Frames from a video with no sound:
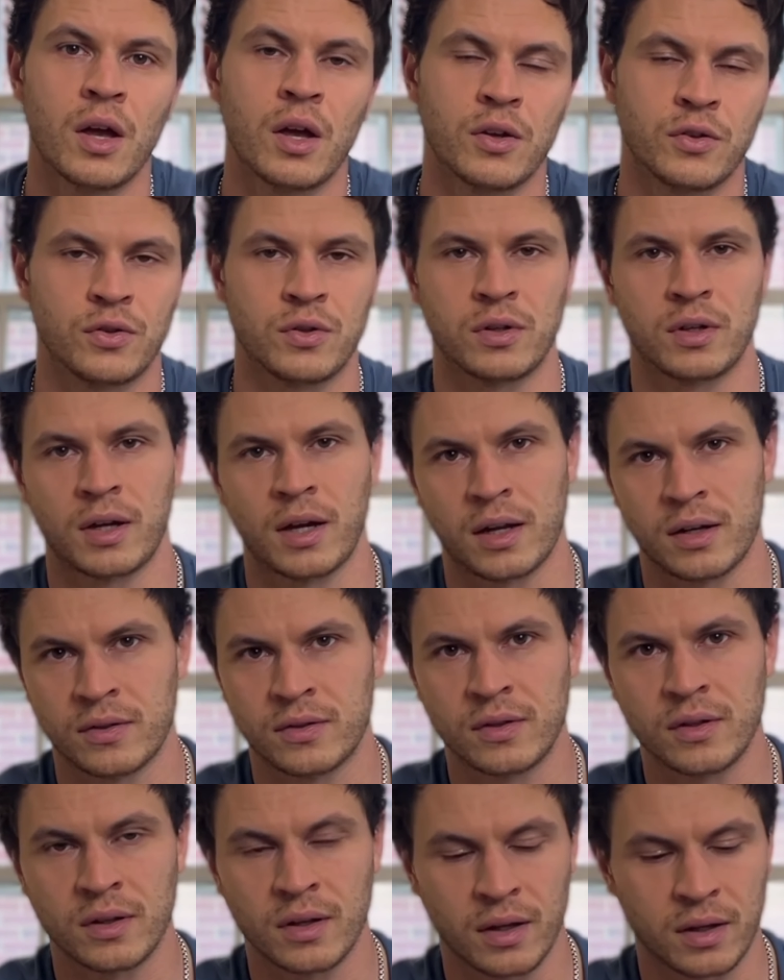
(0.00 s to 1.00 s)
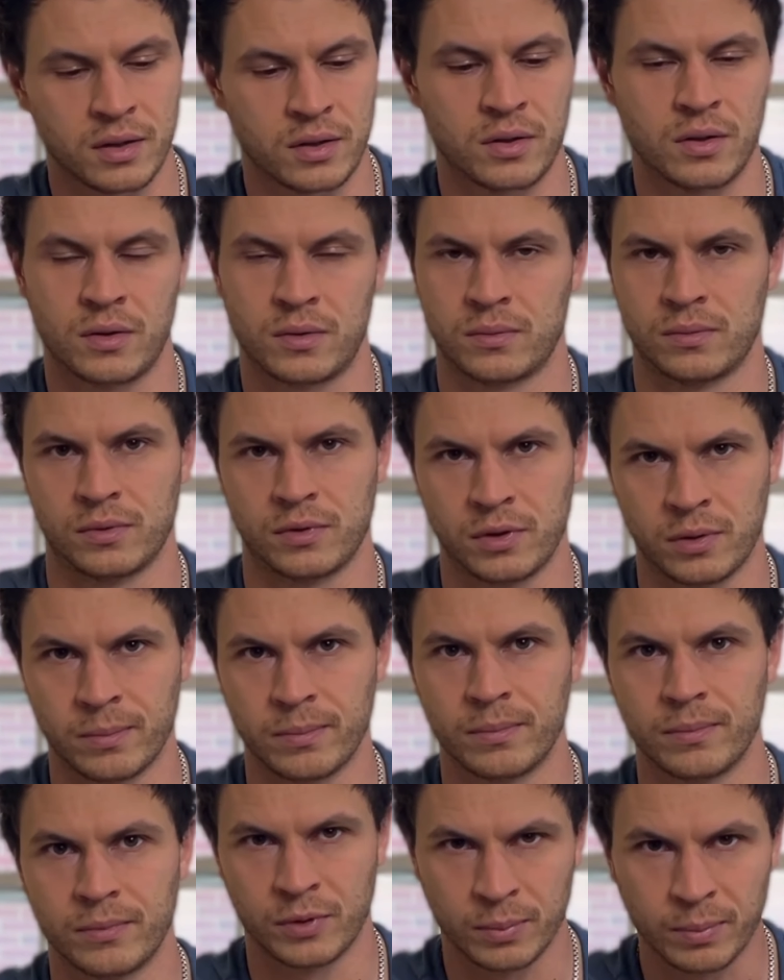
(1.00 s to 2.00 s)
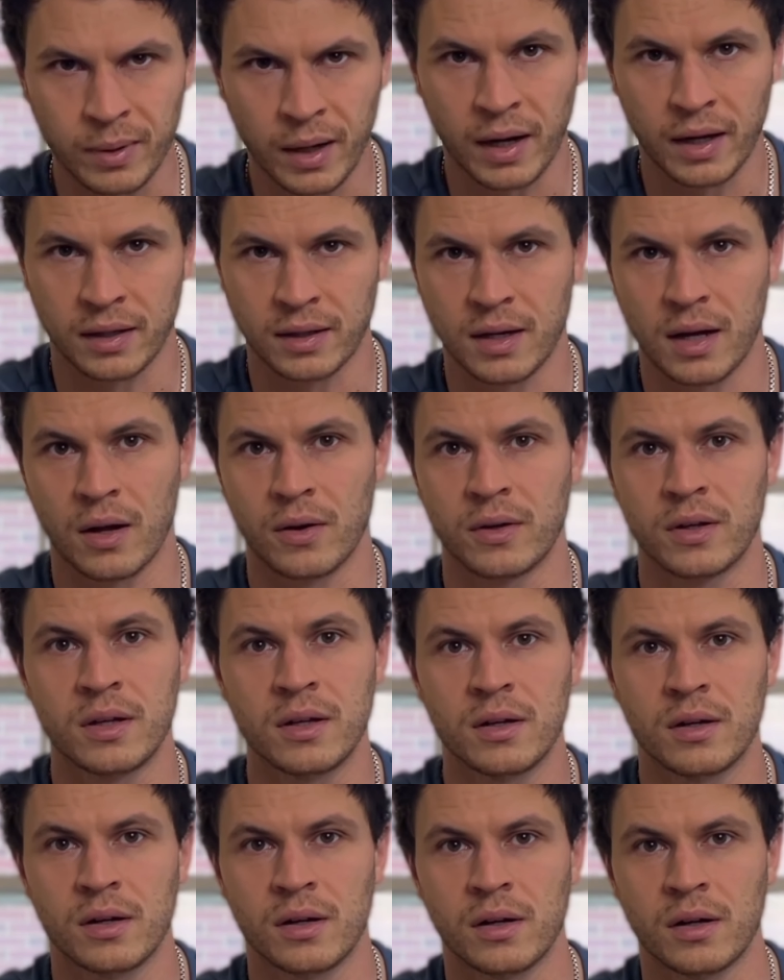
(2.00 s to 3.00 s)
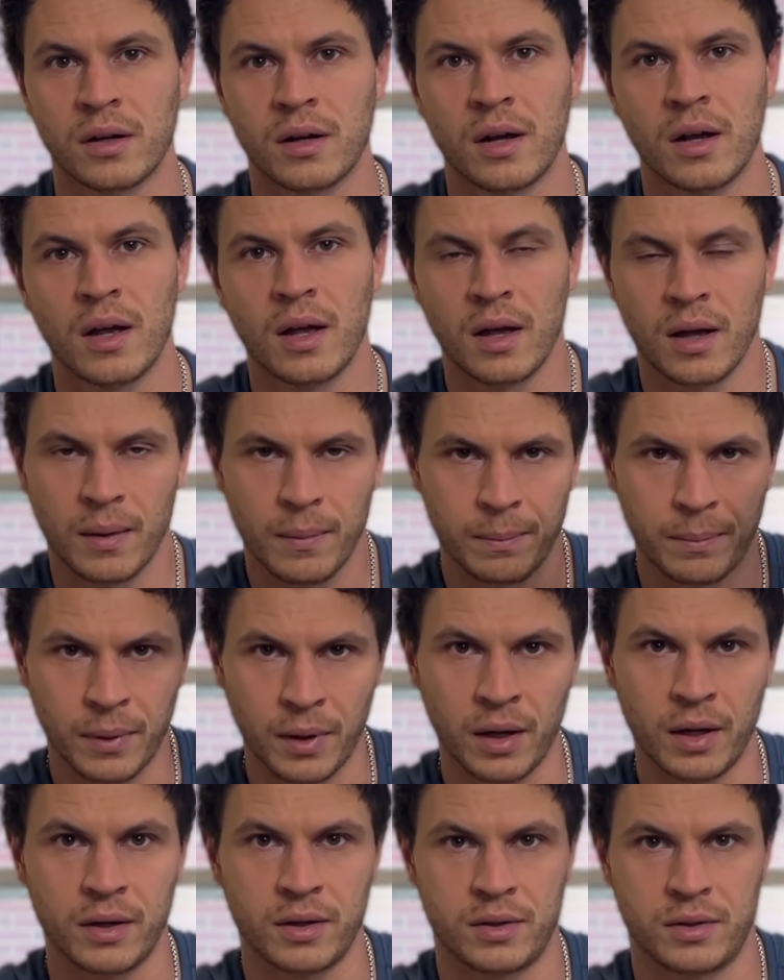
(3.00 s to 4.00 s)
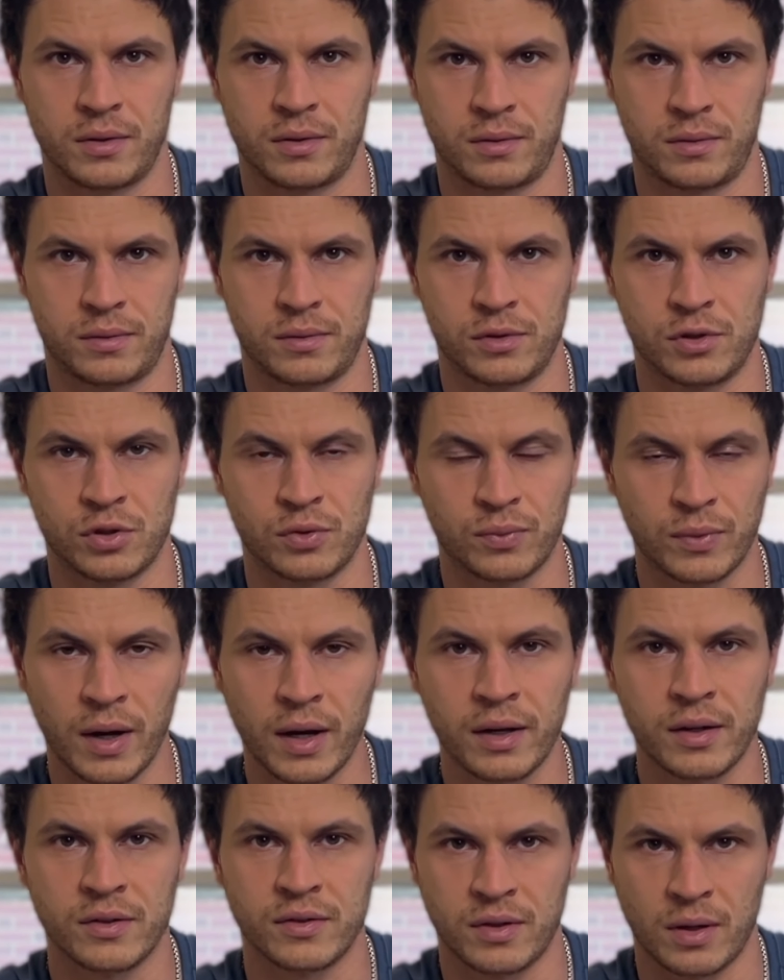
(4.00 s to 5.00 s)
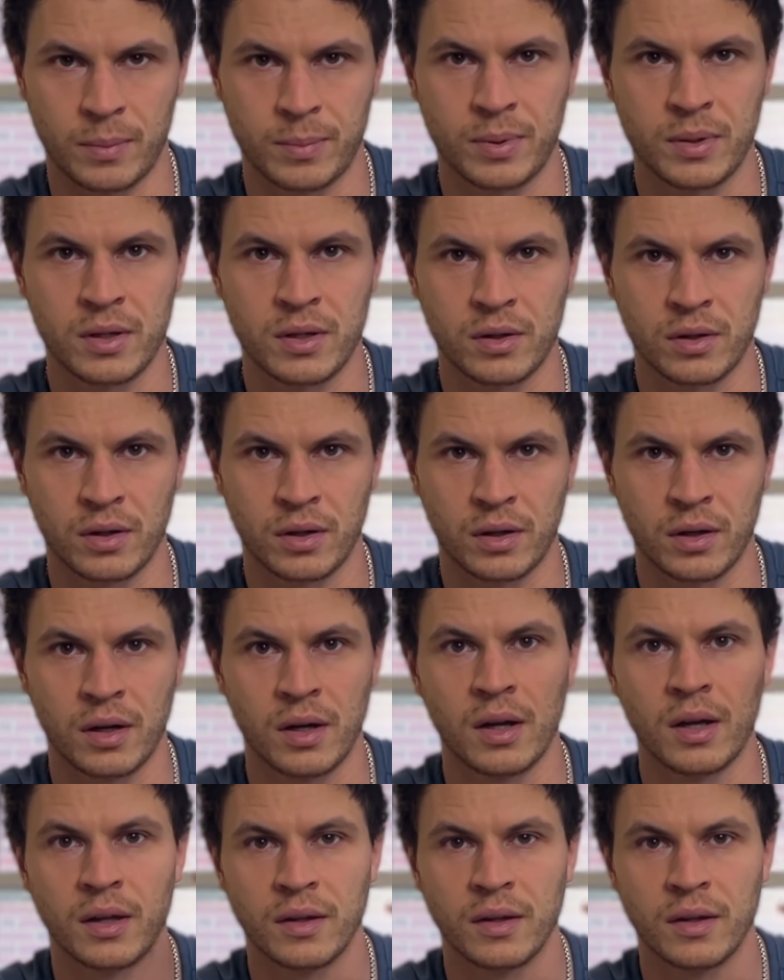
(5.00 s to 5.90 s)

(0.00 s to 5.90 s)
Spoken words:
So you can kind of see that, you're buying down here, but your rent is up here.